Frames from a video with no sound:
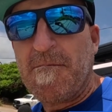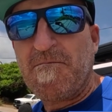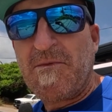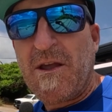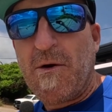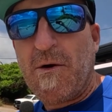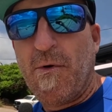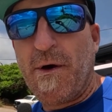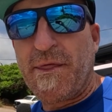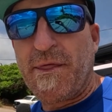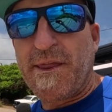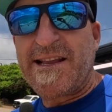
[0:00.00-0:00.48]

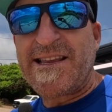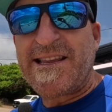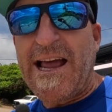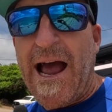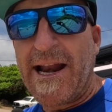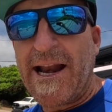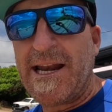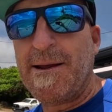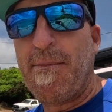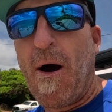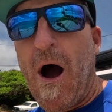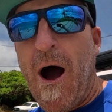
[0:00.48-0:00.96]
with the
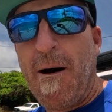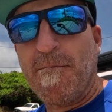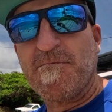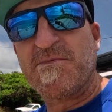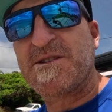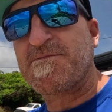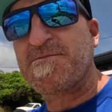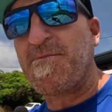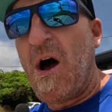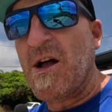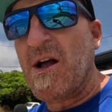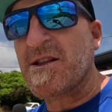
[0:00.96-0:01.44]
tiny
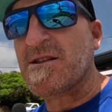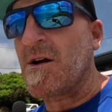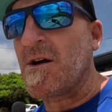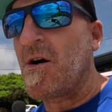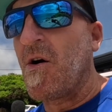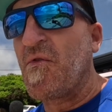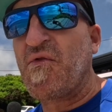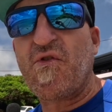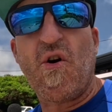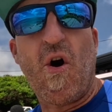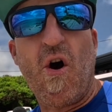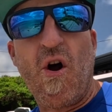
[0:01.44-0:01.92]
bombs. But
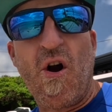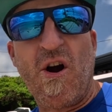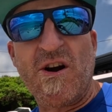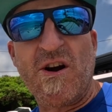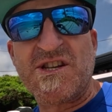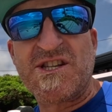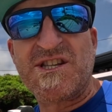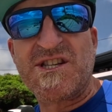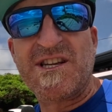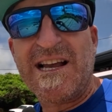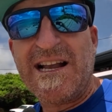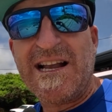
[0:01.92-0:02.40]
of
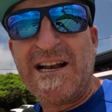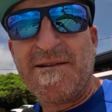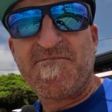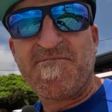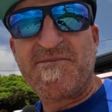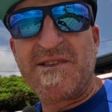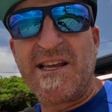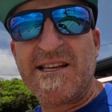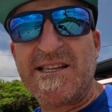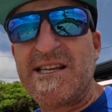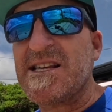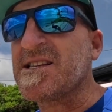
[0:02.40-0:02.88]
course,
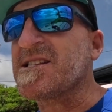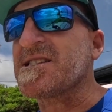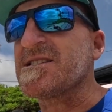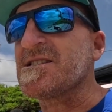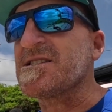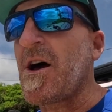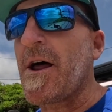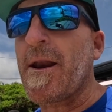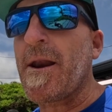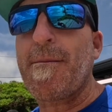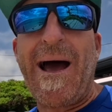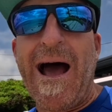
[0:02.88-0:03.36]
this is
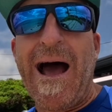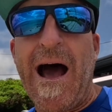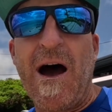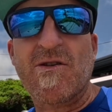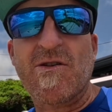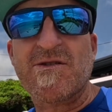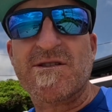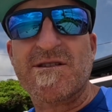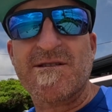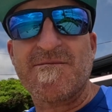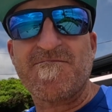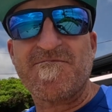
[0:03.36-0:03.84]
not
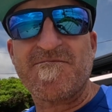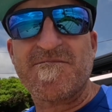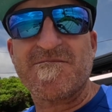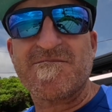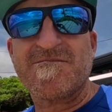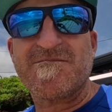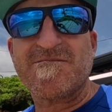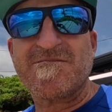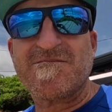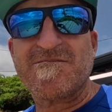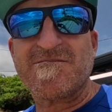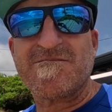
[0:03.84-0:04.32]
about
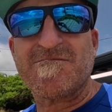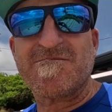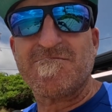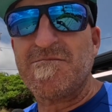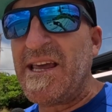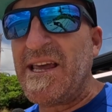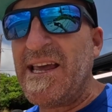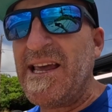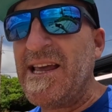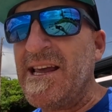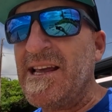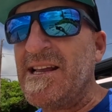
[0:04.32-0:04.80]

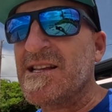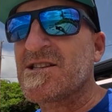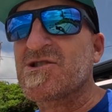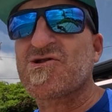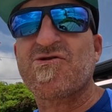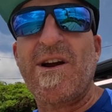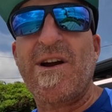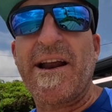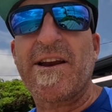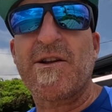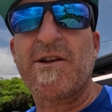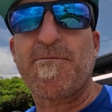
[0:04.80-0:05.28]
me
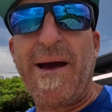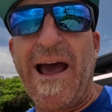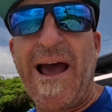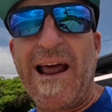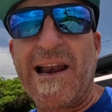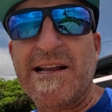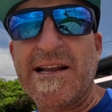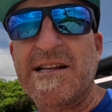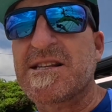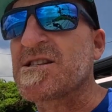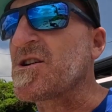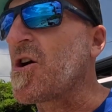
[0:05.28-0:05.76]
trying to
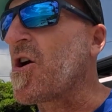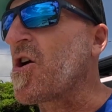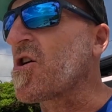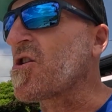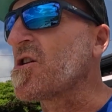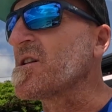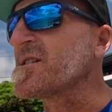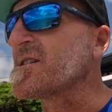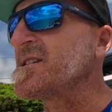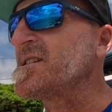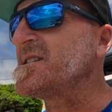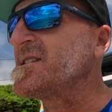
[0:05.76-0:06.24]
paddle in
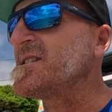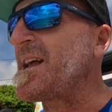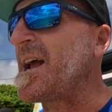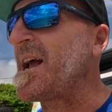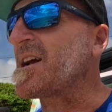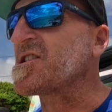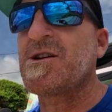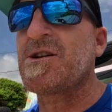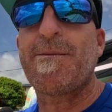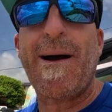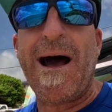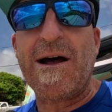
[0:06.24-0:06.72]
circles, this is
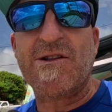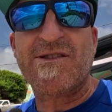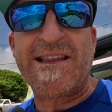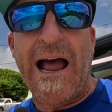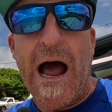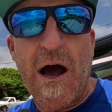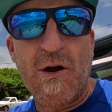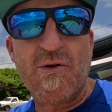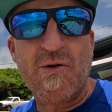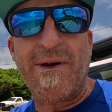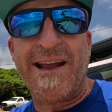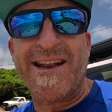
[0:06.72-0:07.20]
actually about
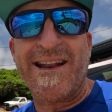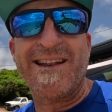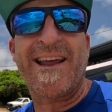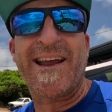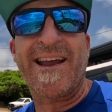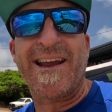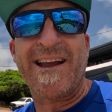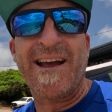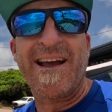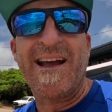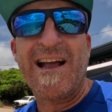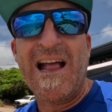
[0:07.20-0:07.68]

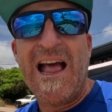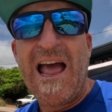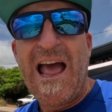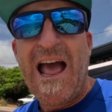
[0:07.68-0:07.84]
downwinding.